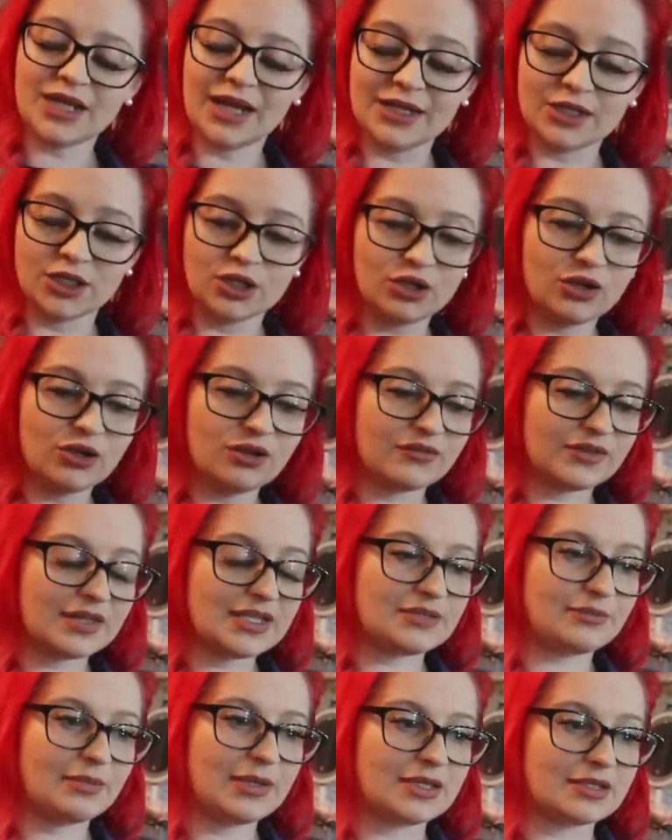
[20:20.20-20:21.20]
And a lot of
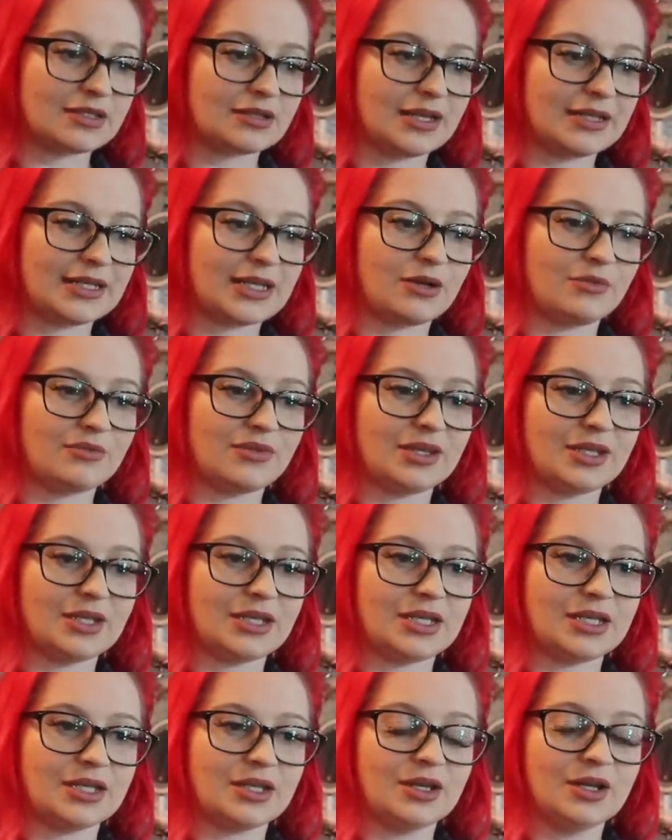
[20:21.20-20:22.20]
these bits, like now I'm
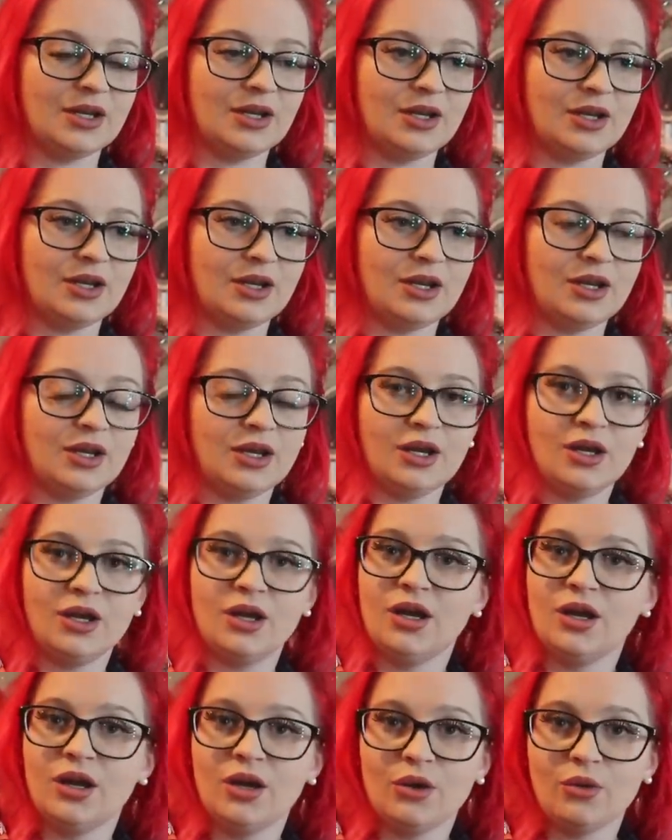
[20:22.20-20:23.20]
thinking,
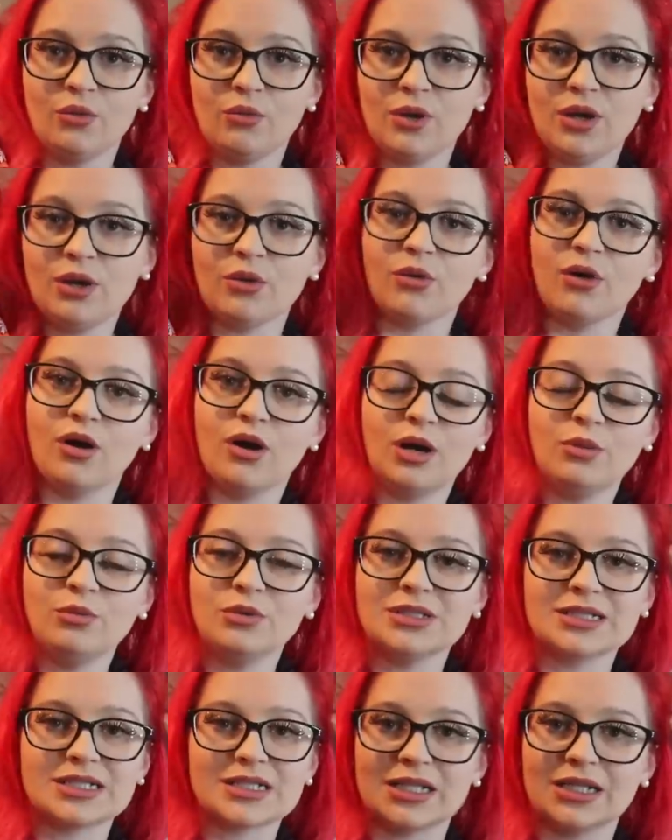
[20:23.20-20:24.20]
well, I
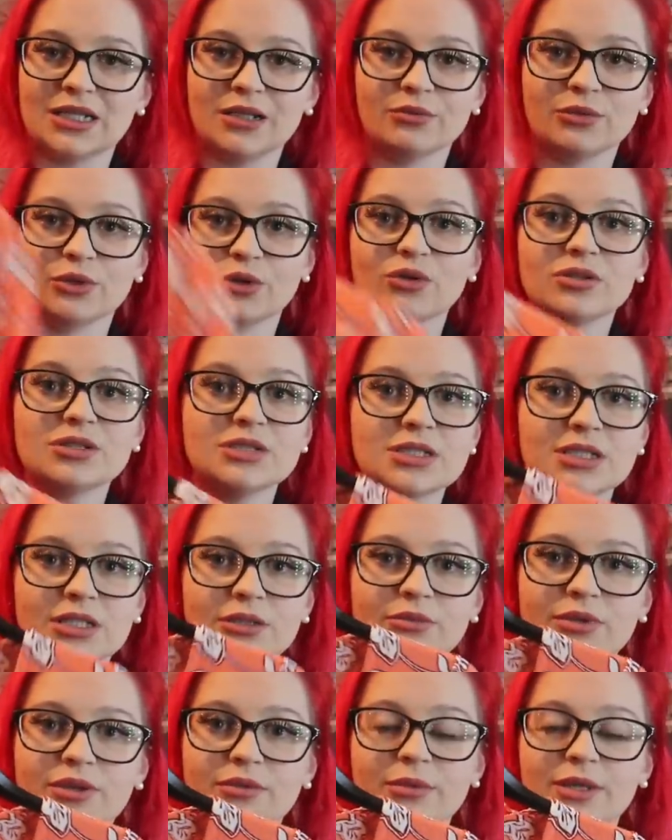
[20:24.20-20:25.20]
want to take them on holiday
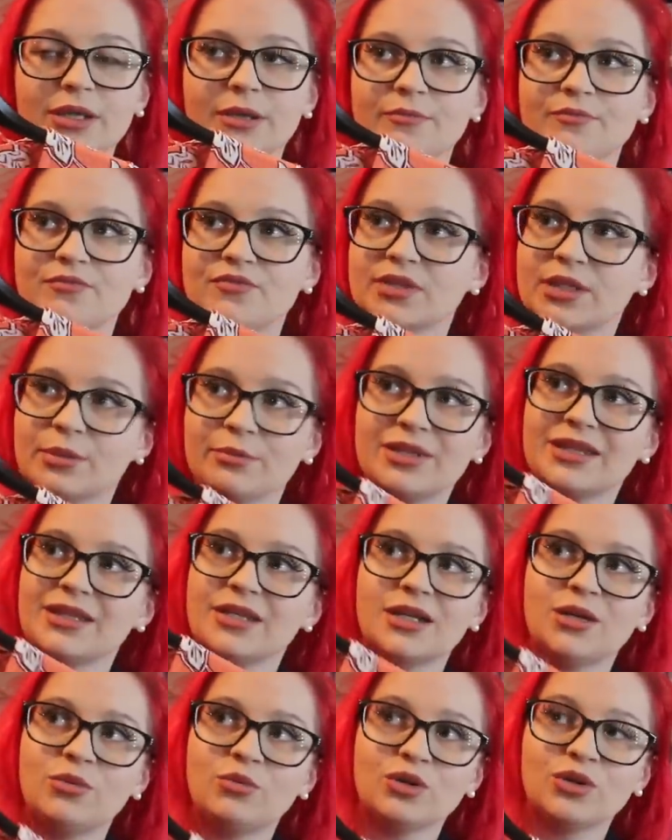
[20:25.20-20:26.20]
with me. But then
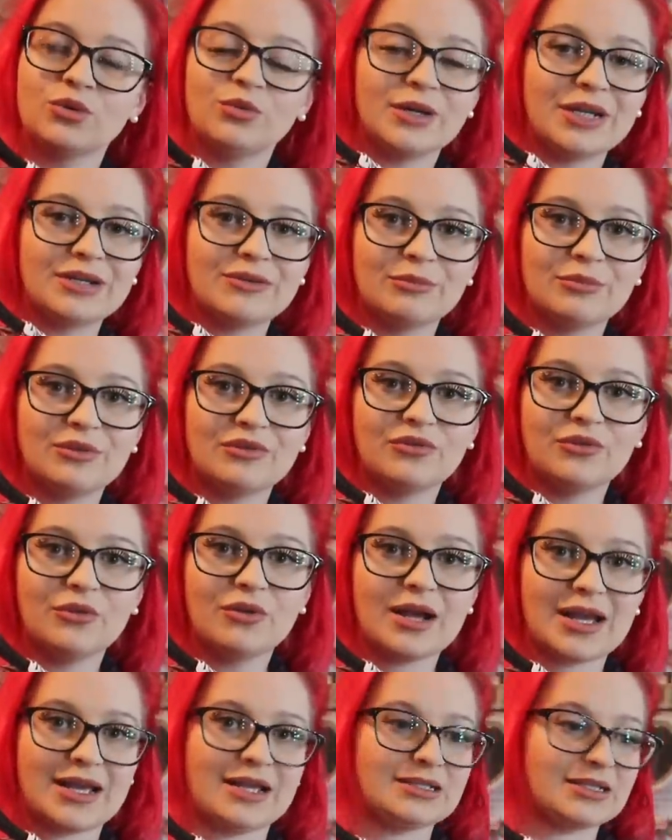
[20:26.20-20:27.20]
I want to wear them
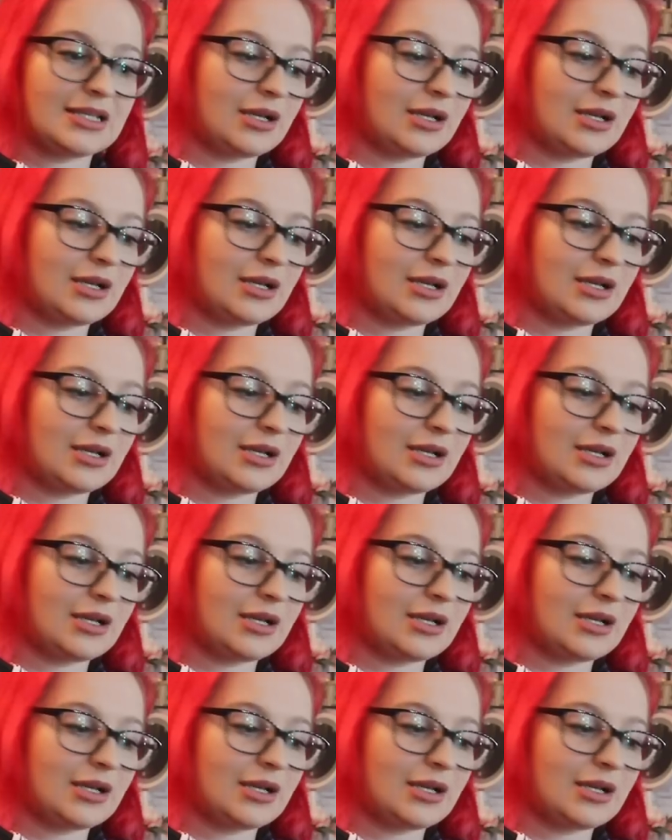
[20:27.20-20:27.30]
beforehand.